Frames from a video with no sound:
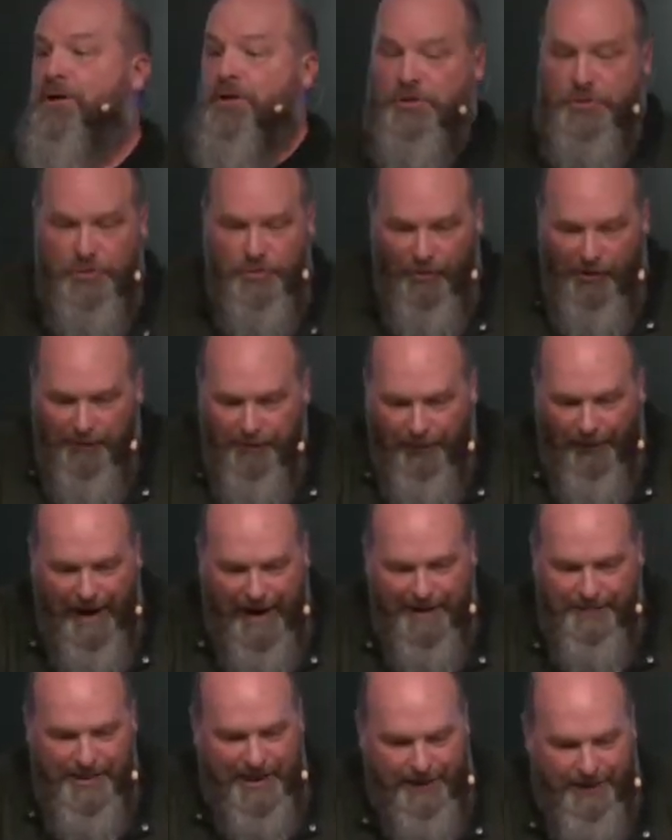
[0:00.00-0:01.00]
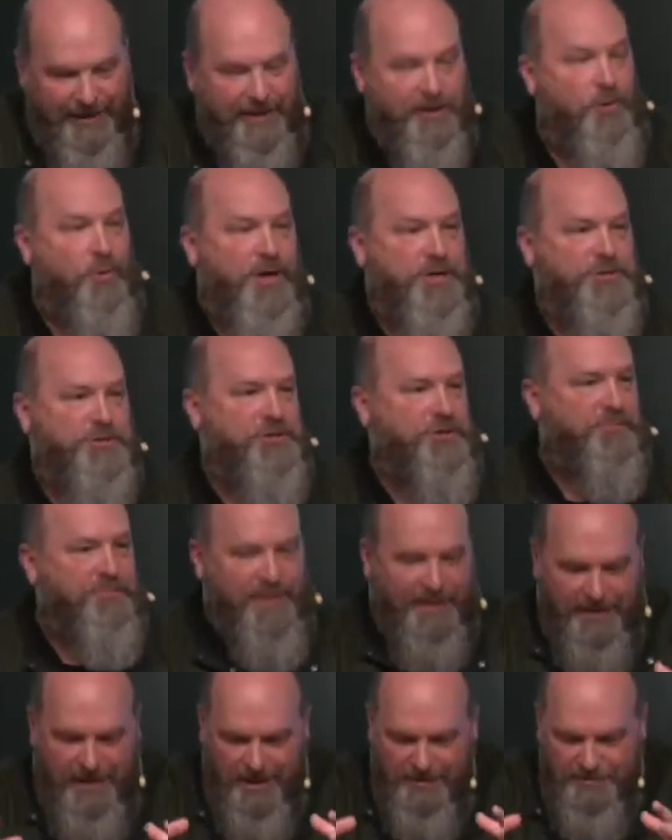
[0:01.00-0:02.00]
your primary question
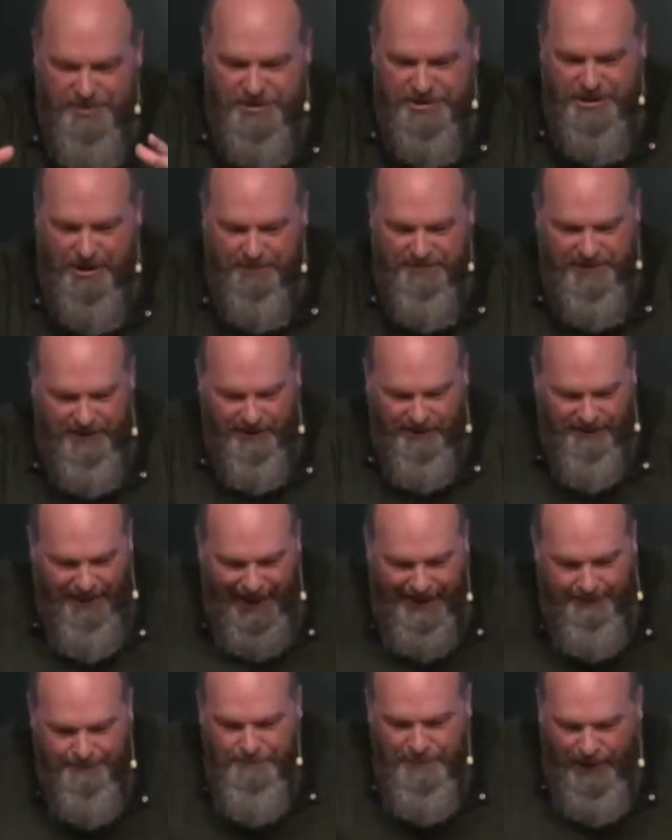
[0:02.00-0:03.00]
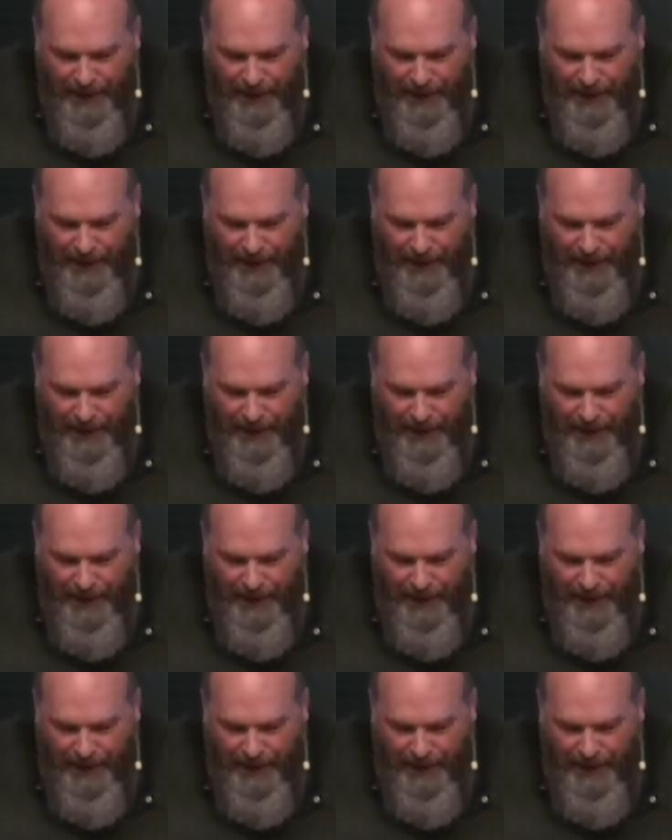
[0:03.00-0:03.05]
becomes something like